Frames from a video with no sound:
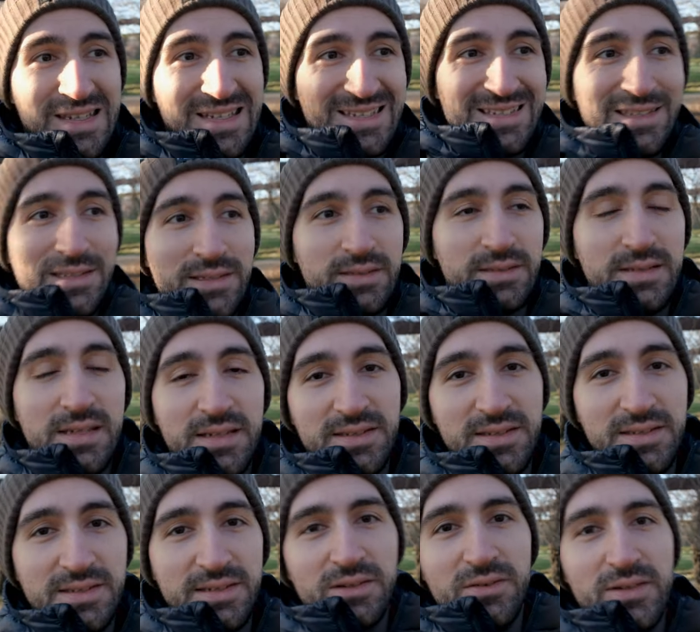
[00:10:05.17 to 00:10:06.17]
isn't
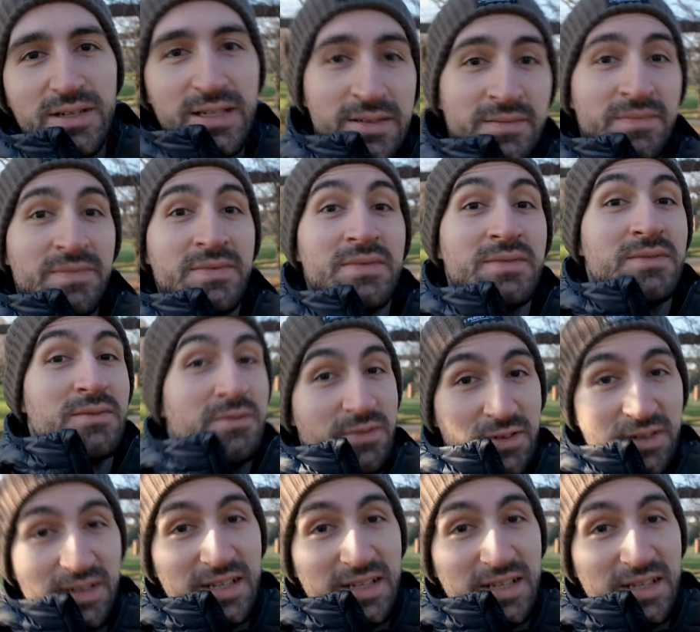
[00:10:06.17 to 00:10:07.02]
necessarily for